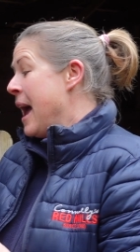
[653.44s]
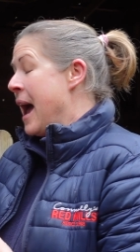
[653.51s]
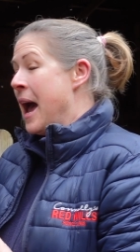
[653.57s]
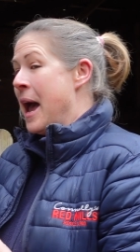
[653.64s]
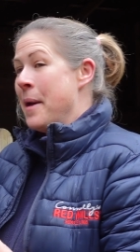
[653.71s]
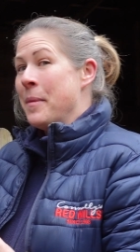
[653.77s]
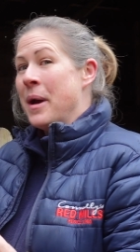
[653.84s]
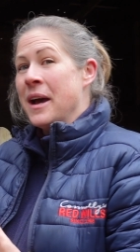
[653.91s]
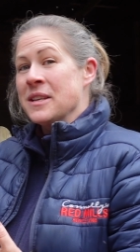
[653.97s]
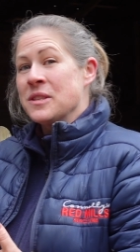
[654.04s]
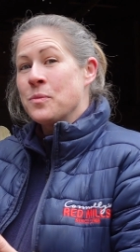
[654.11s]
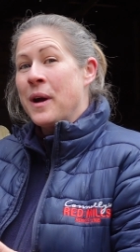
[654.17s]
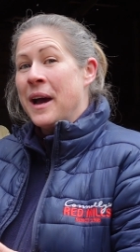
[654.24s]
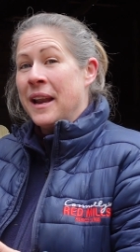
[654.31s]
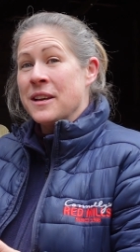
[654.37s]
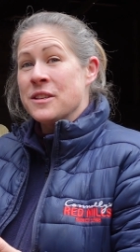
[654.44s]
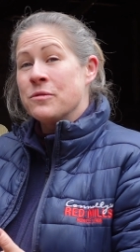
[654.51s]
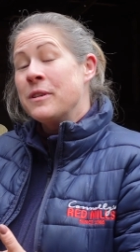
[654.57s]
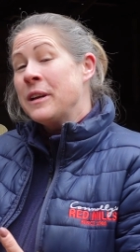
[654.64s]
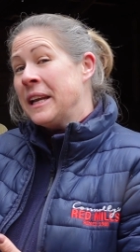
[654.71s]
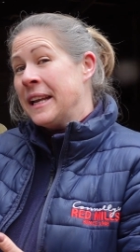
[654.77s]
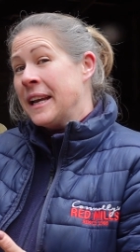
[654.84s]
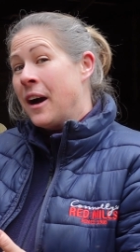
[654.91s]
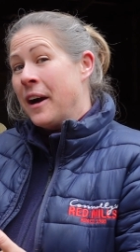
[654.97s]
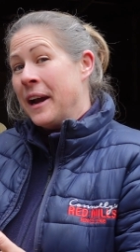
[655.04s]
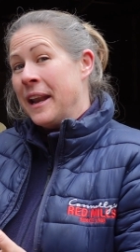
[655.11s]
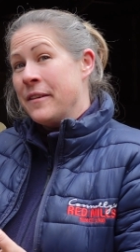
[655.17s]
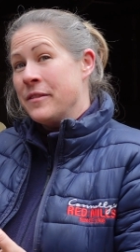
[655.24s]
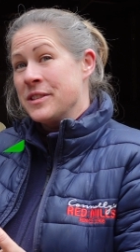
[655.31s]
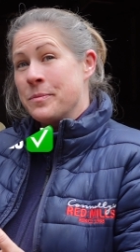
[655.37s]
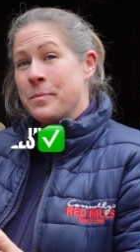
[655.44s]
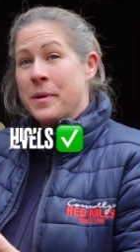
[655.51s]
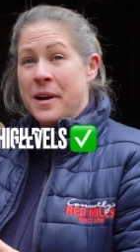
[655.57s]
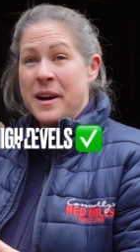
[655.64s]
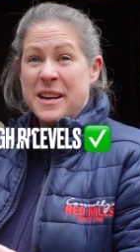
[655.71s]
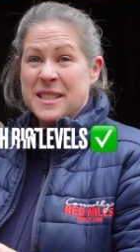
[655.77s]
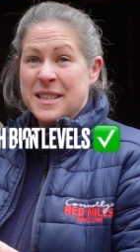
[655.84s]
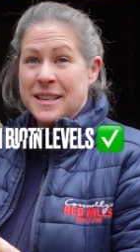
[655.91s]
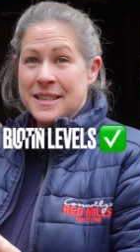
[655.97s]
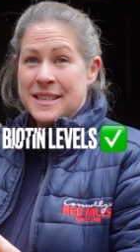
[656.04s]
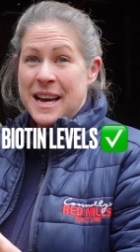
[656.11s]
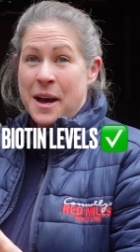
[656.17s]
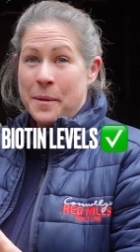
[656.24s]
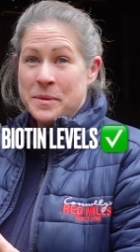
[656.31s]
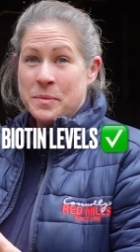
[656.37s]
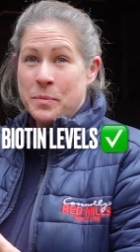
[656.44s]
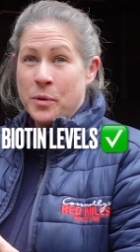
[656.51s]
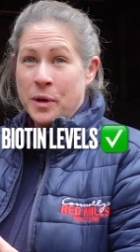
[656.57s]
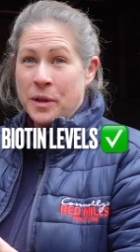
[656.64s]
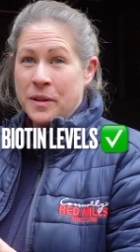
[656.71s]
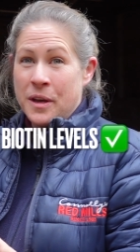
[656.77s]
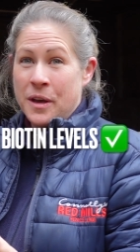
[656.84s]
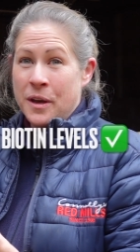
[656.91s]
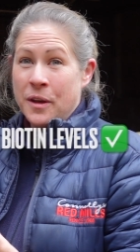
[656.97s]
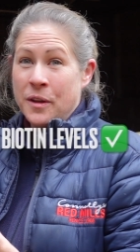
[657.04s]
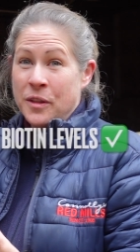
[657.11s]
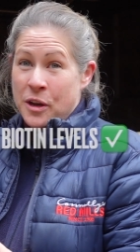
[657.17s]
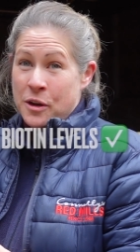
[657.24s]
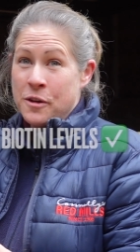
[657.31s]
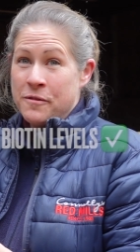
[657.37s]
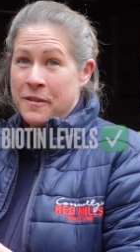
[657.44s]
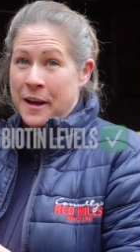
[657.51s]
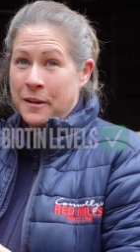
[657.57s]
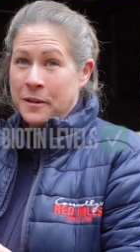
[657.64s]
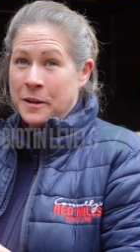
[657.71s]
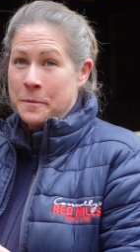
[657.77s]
as well as really high levels of biotin to help support the hoof health.